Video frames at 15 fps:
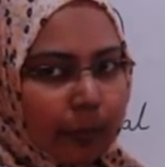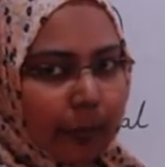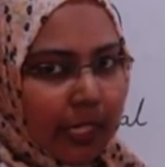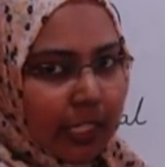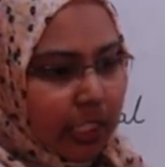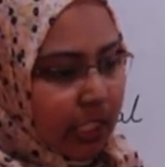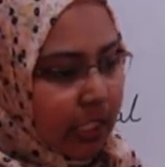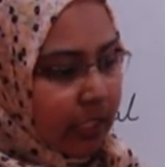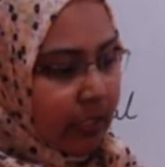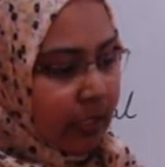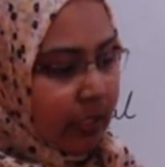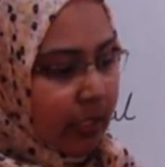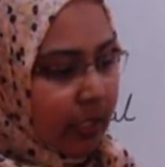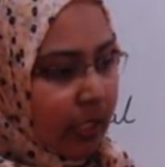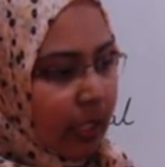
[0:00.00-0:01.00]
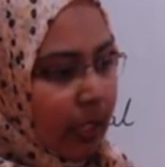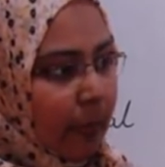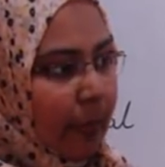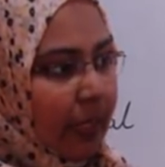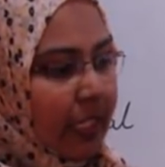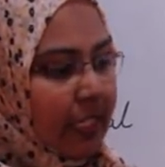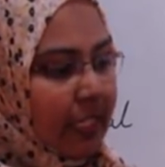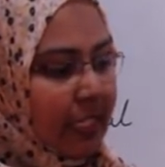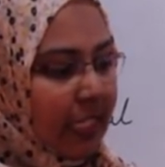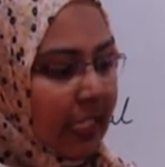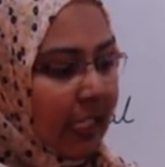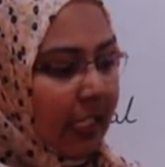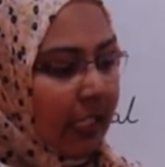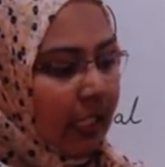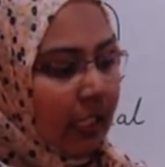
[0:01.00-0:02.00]
brushes but
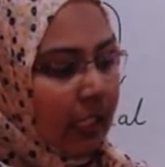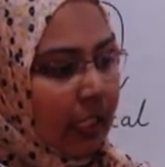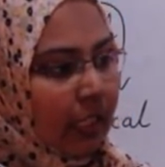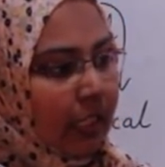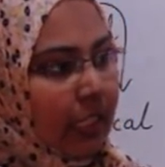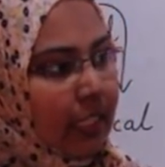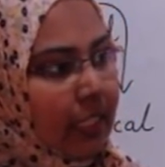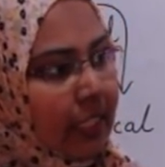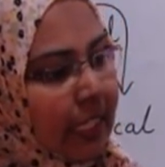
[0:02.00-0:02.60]
still the,